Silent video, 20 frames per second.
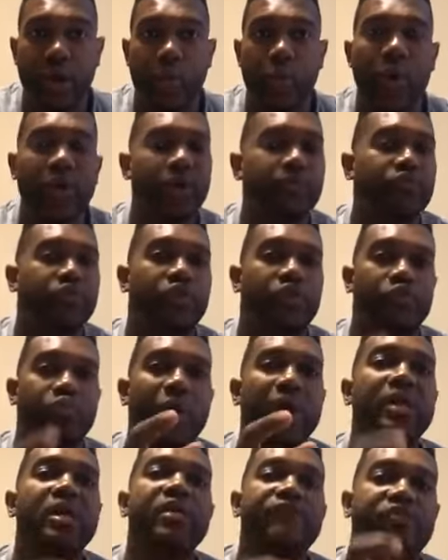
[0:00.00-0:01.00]
What if you,
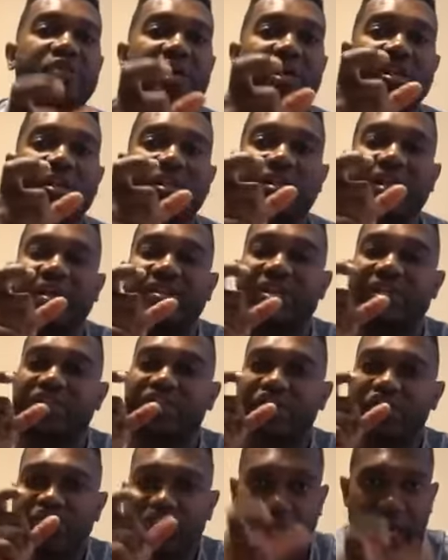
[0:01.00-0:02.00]
what if the, the, the
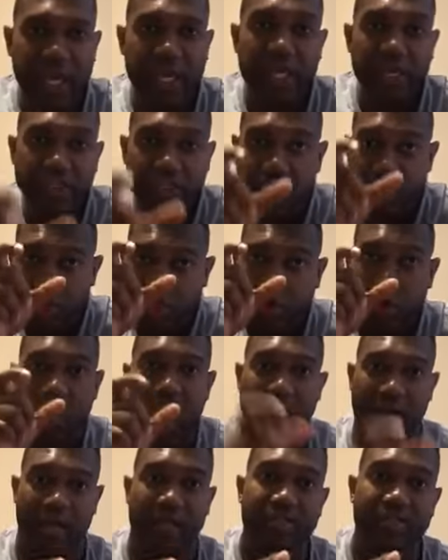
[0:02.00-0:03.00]
change in your
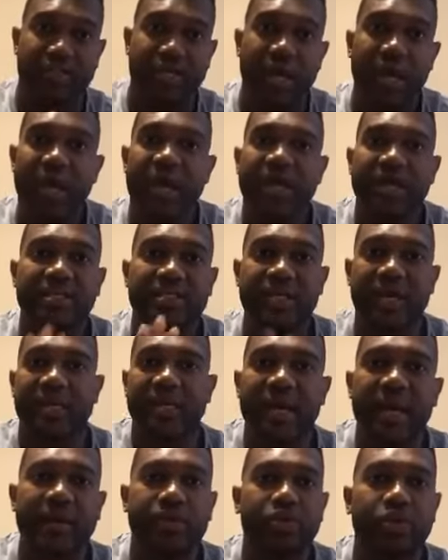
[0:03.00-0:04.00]
us is
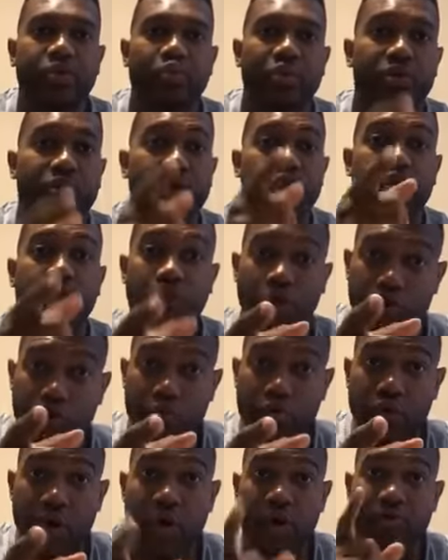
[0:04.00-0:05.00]
connected with
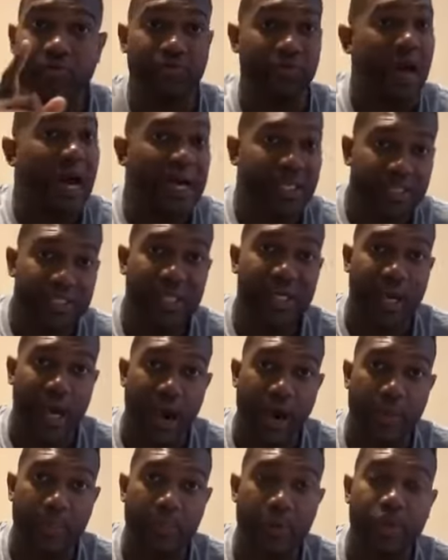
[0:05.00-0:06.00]
you rising
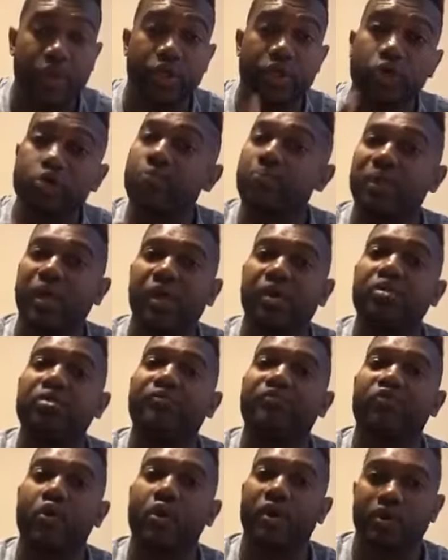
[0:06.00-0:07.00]
up, you being
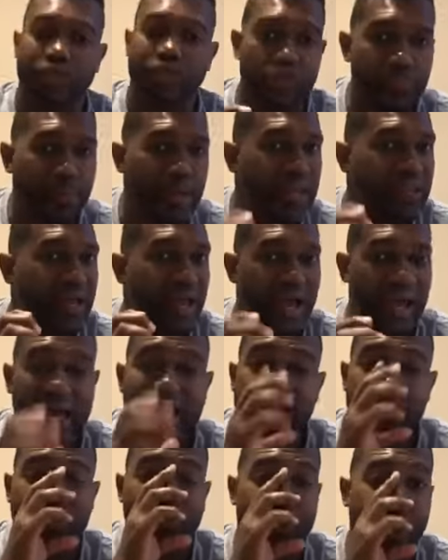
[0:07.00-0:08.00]
the voice, you being the
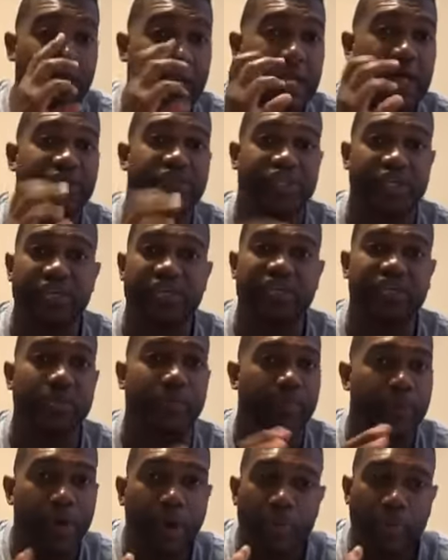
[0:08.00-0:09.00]
hands and feet of Jesus,
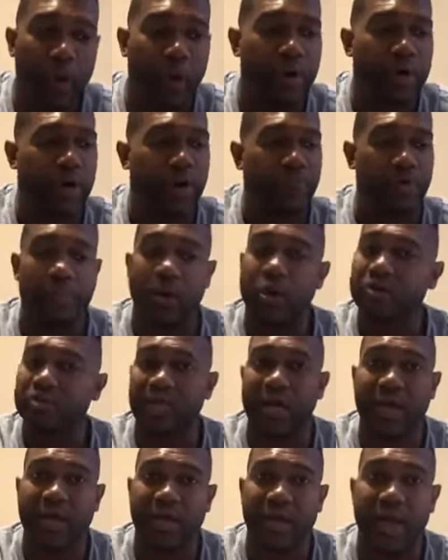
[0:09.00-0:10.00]
the billboard of the Most
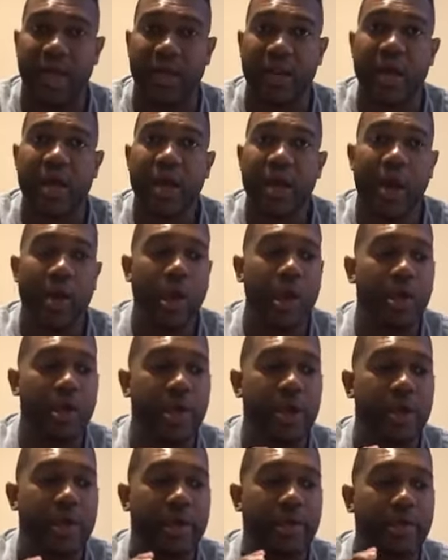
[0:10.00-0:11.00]
High God, uh,
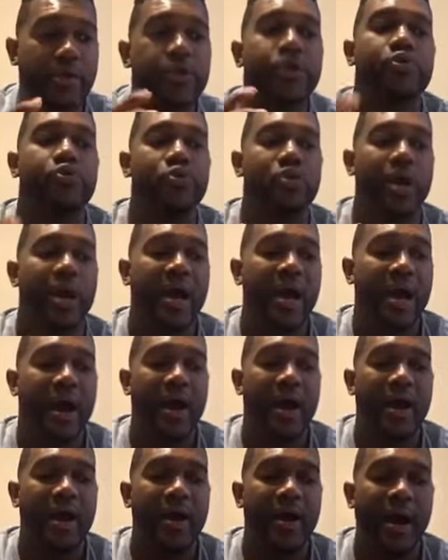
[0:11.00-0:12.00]
uh, you
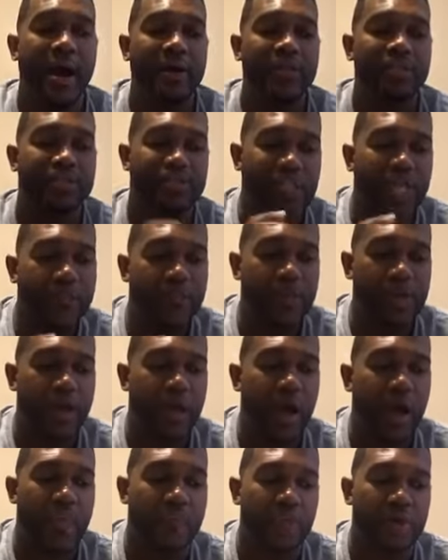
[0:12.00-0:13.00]
uh, uh, stepping
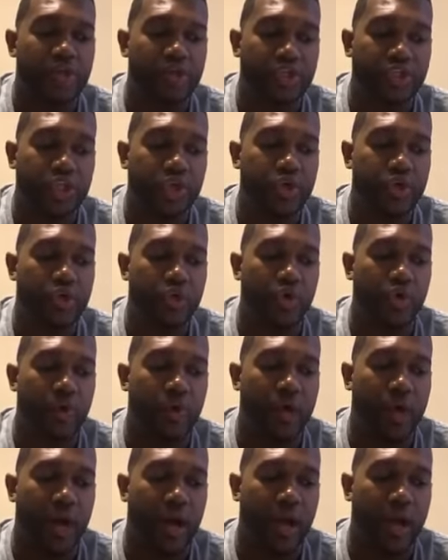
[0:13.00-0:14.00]
up into your
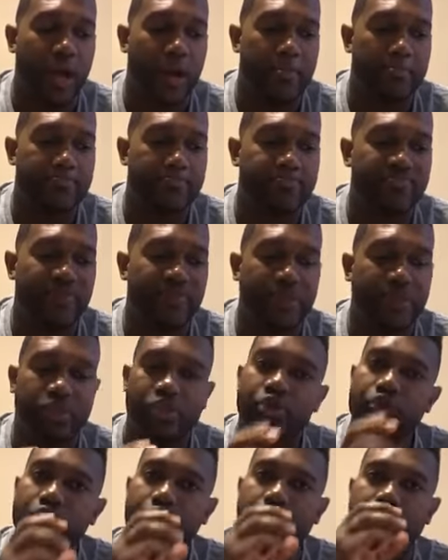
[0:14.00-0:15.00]
um,
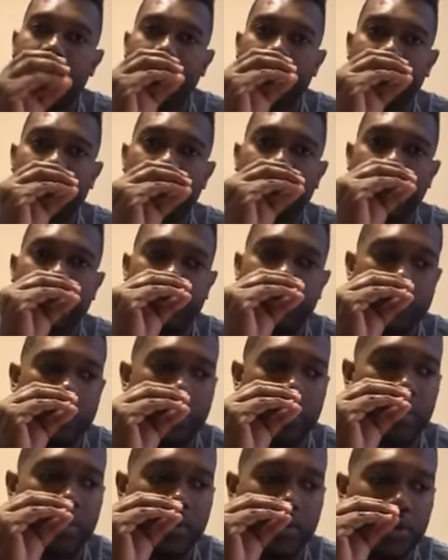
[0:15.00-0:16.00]
into your, your,
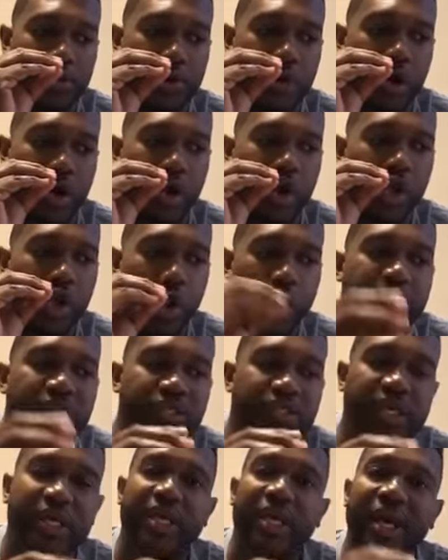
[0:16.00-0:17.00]
your, your
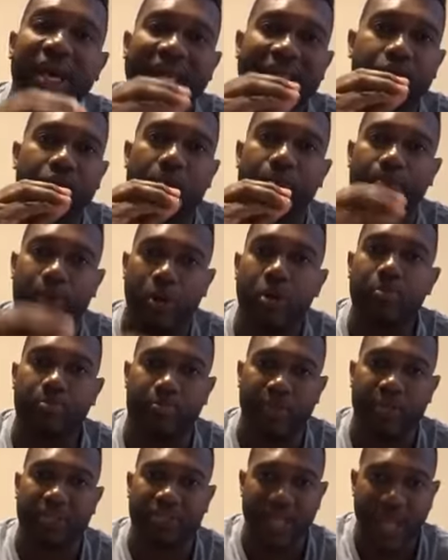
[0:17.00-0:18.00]
anointing and your
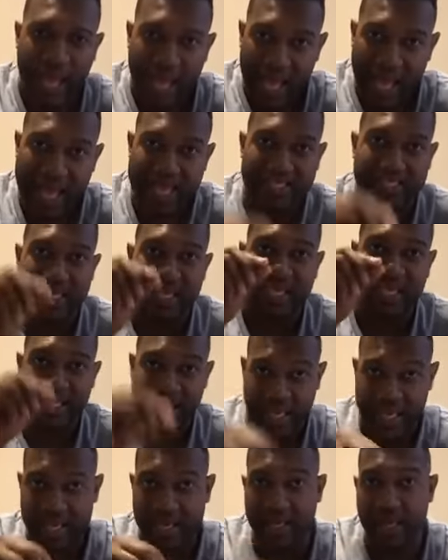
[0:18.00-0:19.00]
purpose as the
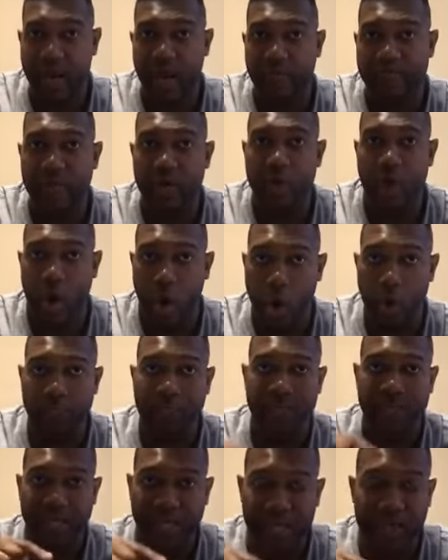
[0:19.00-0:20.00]
Gideon of your home,
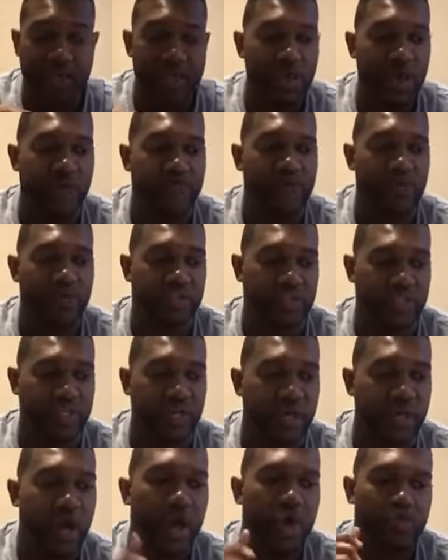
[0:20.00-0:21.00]
the Gideon of your
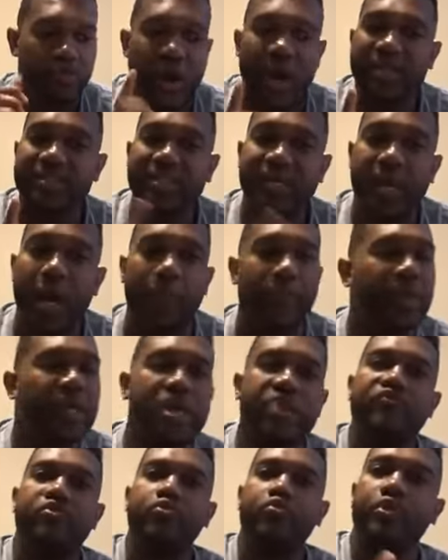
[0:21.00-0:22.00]
city, rising up,
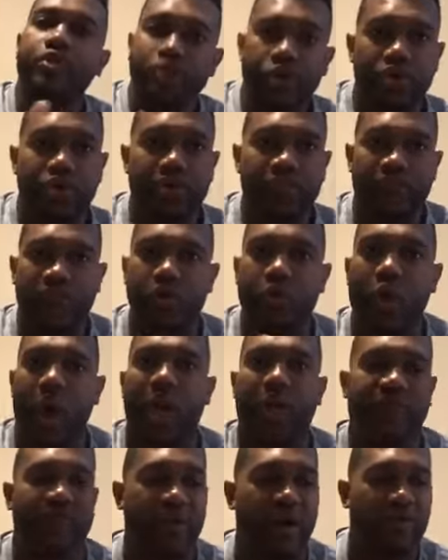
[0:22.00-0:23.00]
even when you don't feel
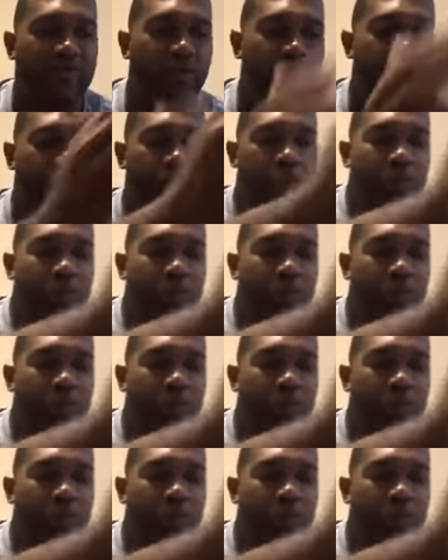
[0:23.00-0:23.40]
qualified for it.